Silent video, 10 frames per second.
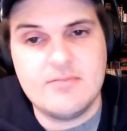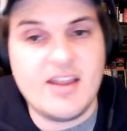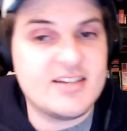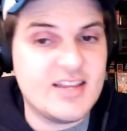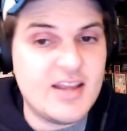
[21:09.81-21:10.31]

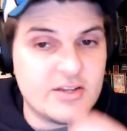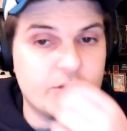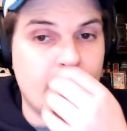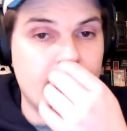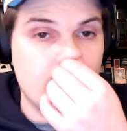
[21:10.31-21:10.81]
like I said
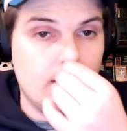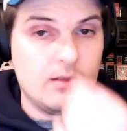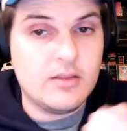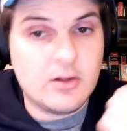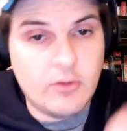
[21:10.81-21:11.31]
yesterday,
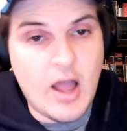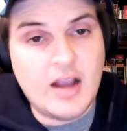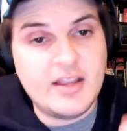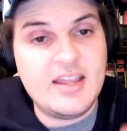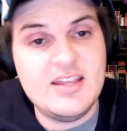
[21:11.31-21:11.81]
the
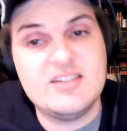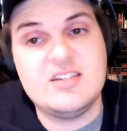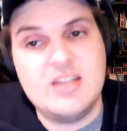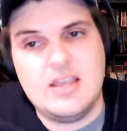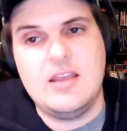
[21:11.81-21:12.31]
clock is
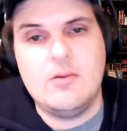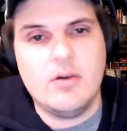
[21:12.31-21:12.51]
ticking.